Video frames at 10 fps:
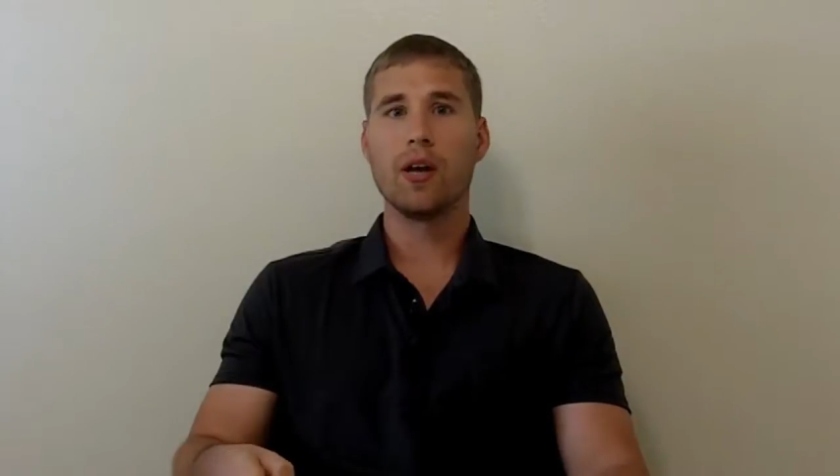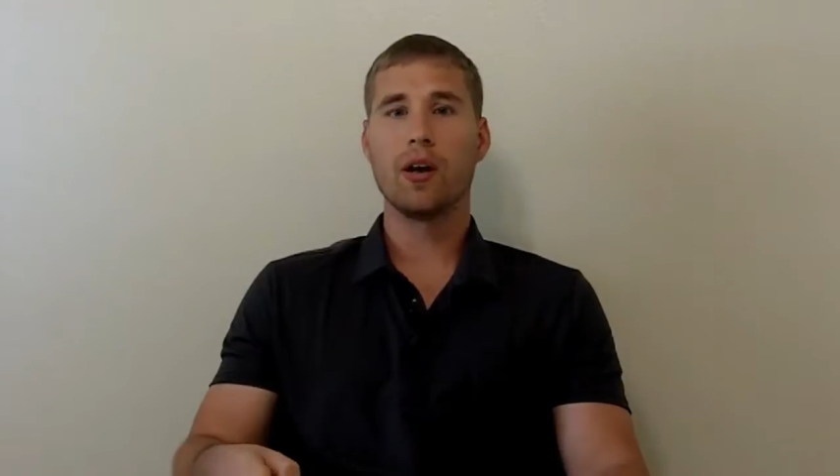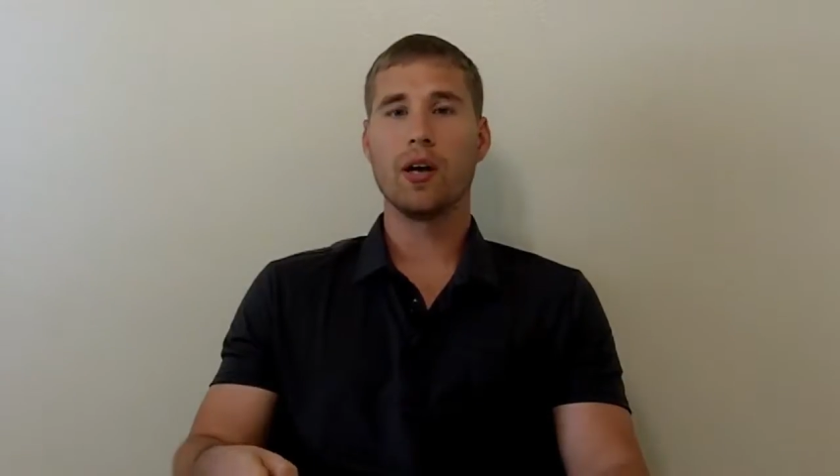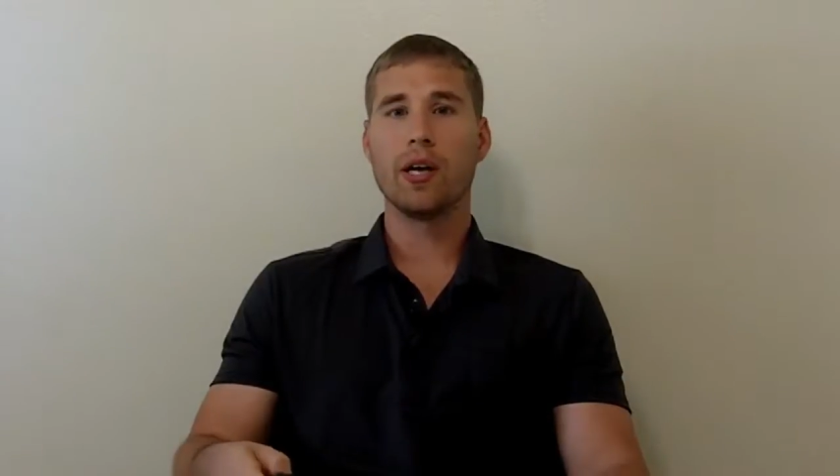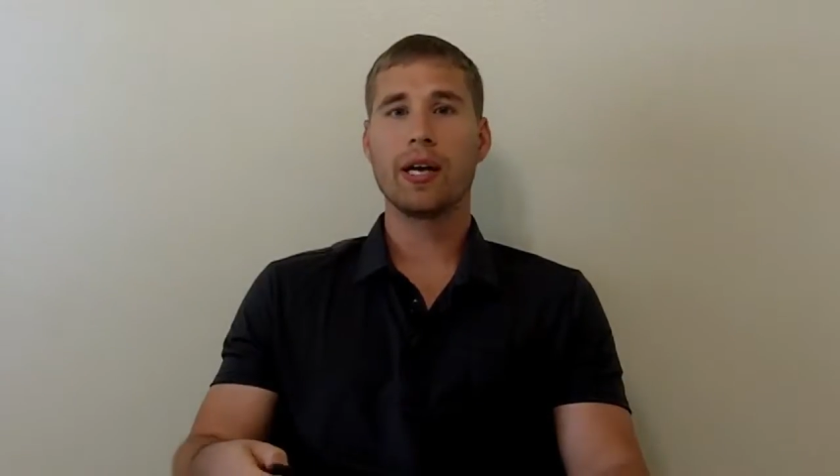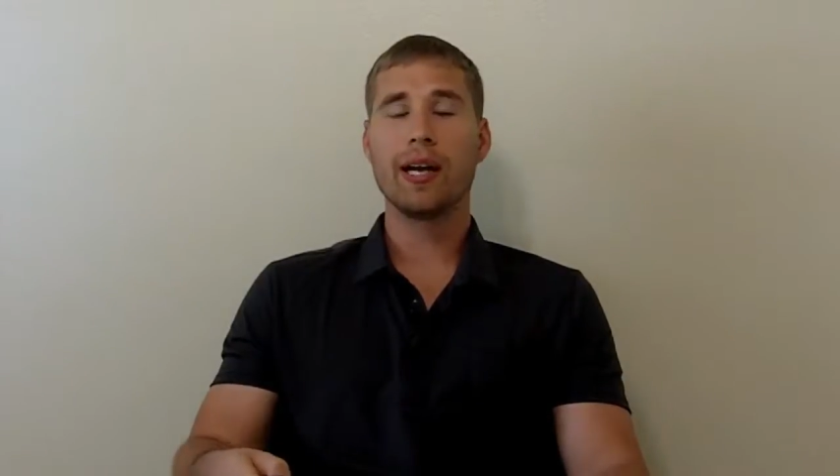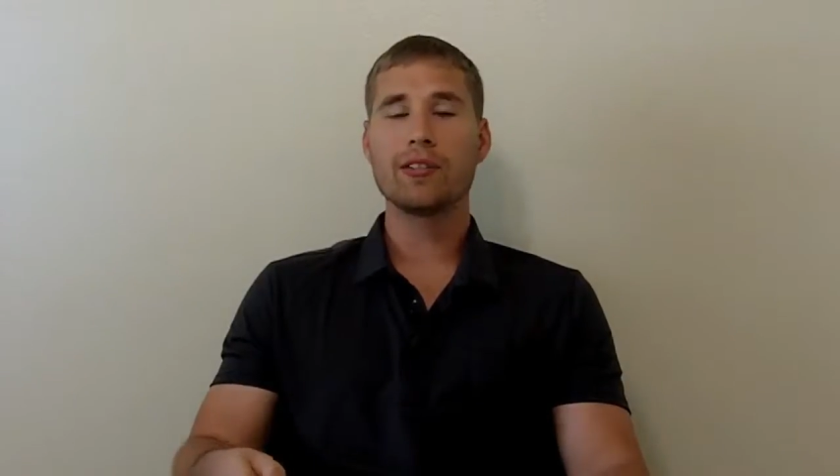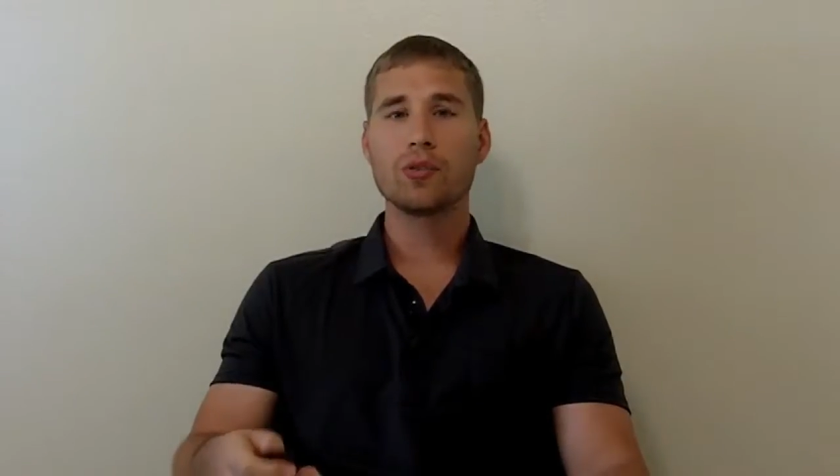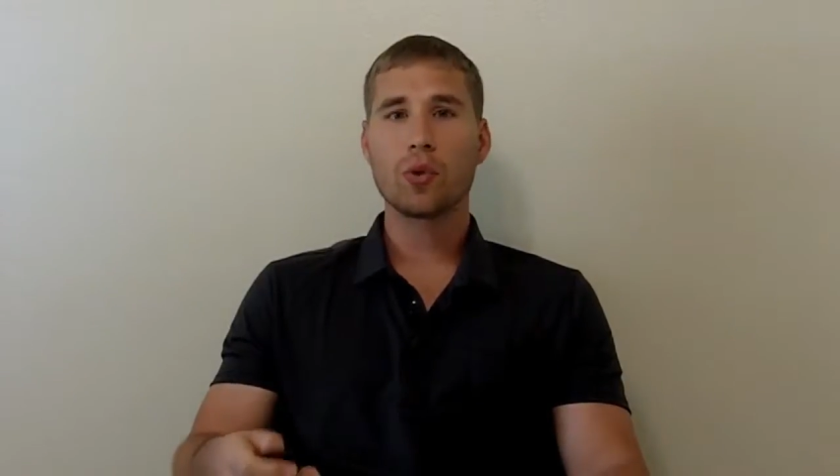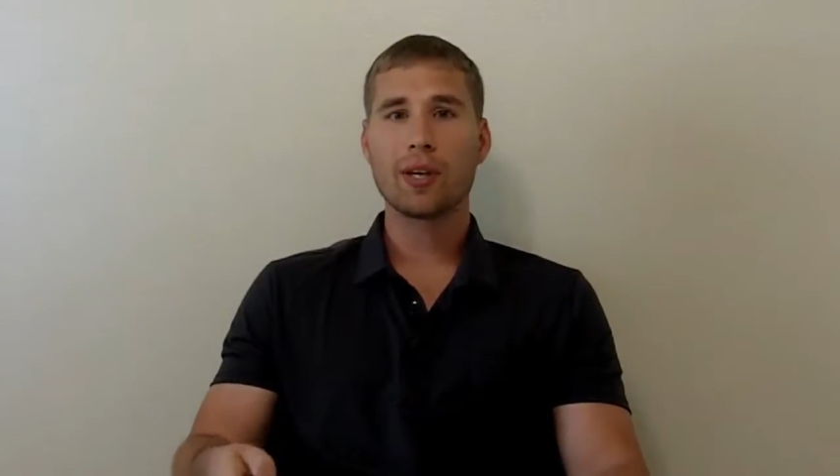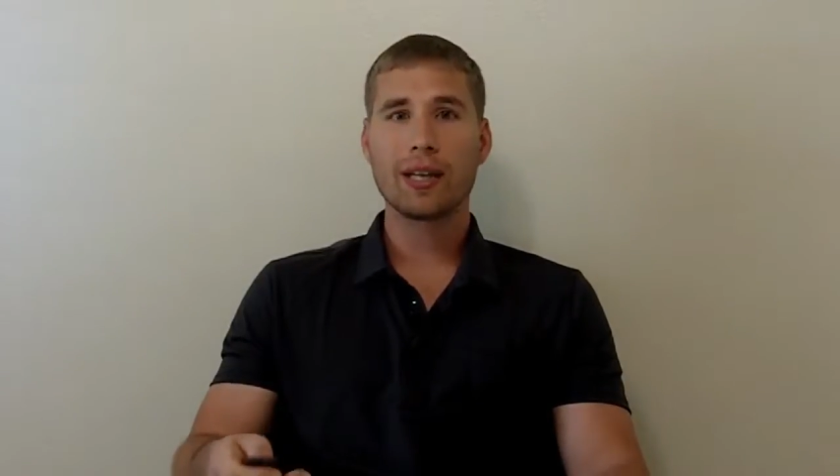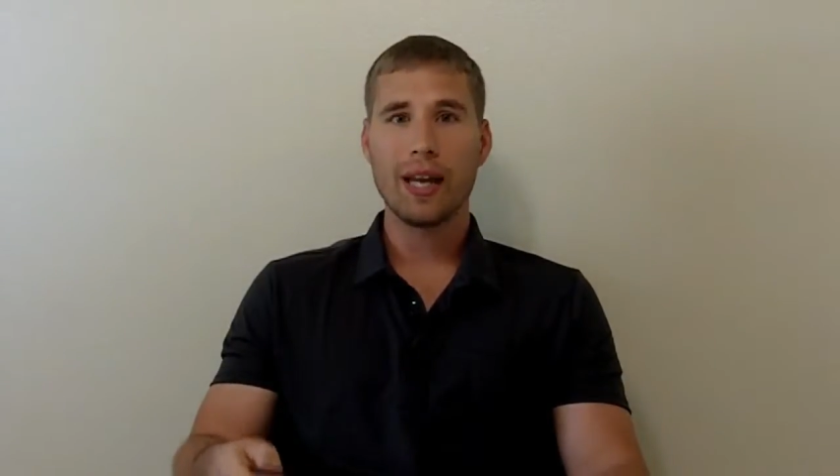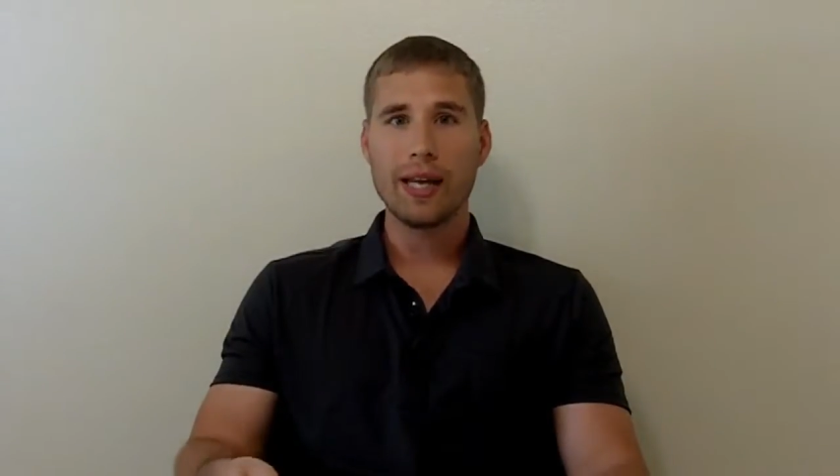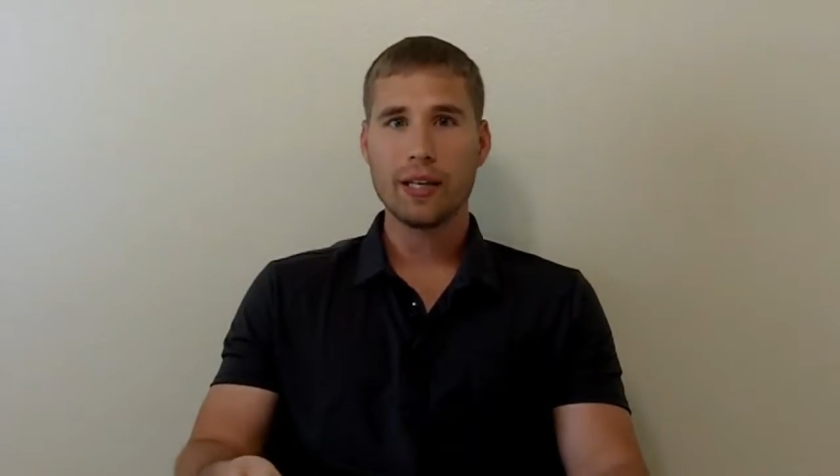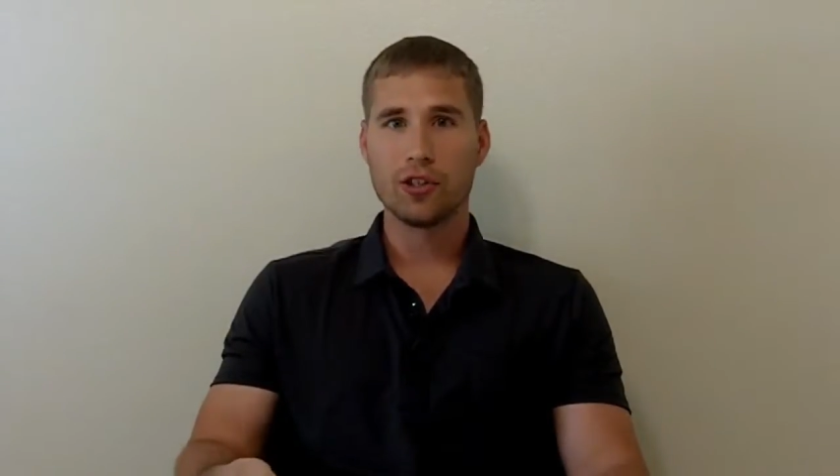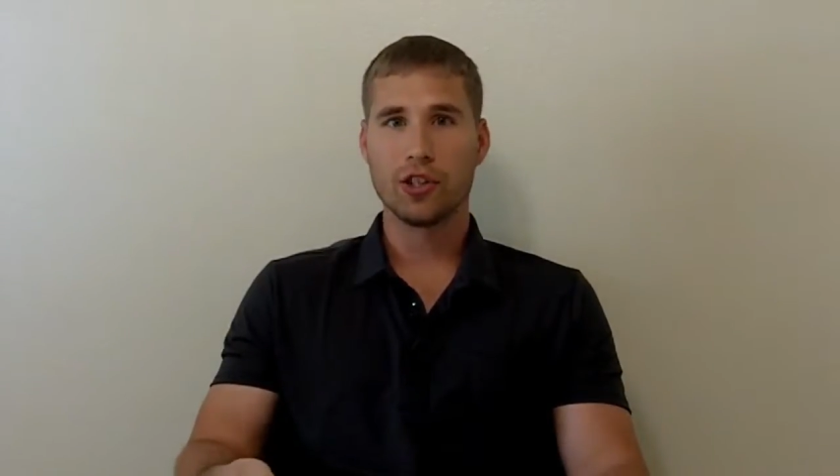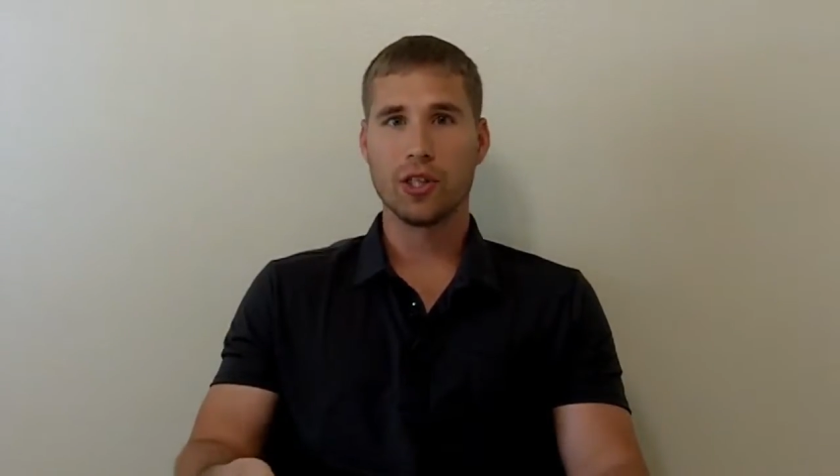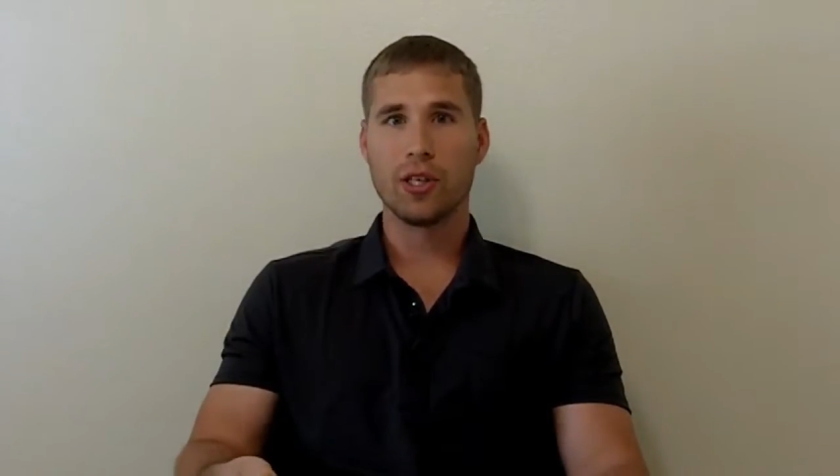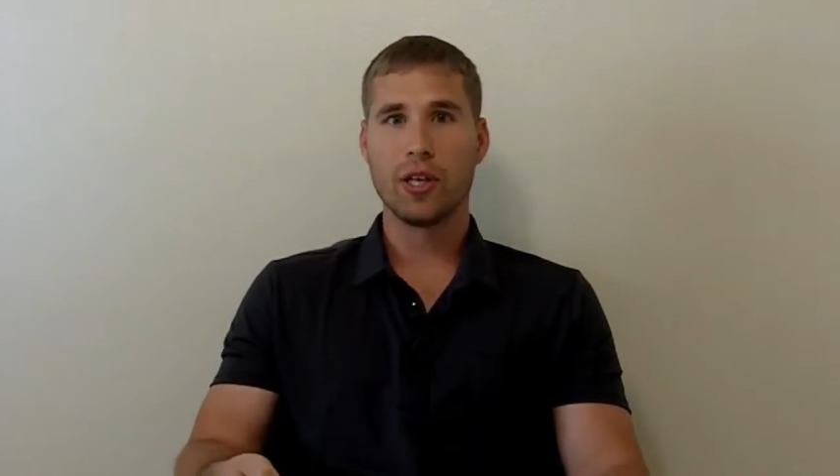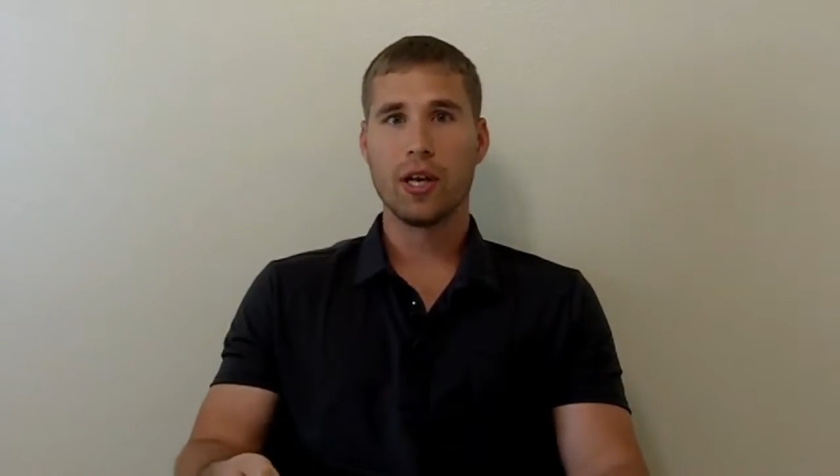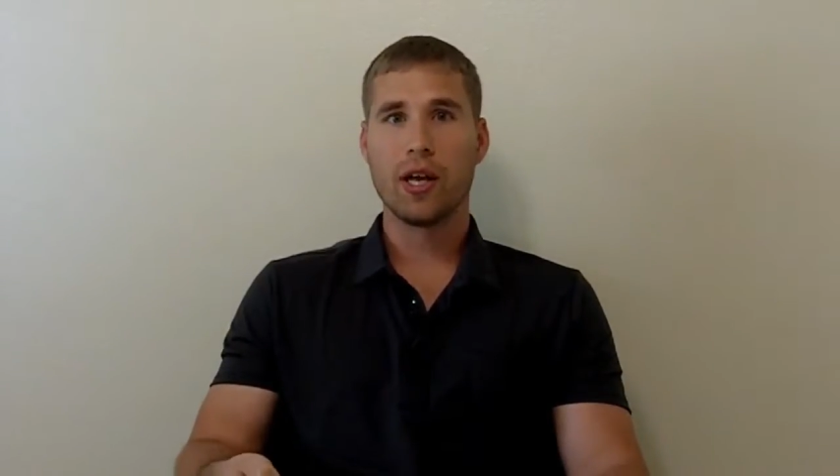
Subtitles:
It cannot store glycogen.